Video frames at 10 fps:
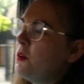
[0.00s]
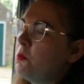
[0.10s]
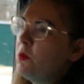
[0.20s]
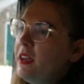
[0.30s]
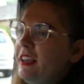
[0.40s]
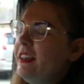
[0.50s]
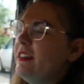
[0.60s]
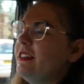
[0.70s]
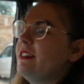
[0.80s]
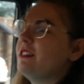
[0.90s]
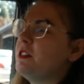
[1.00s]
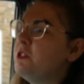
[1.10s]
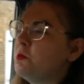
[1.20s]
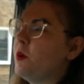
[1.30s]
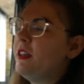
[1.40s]
we
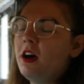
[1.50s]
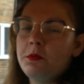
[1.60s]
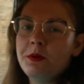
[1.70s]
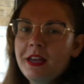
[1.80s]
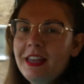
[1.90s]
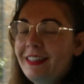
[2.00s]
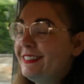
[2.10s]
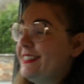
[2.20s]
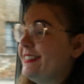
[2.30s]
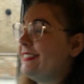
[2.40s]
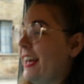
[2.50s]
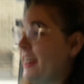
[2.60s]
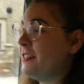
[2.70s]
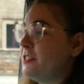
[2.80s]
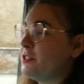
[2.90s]
went up it in
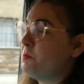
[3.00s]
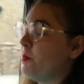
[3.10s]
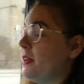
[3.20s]
second gear as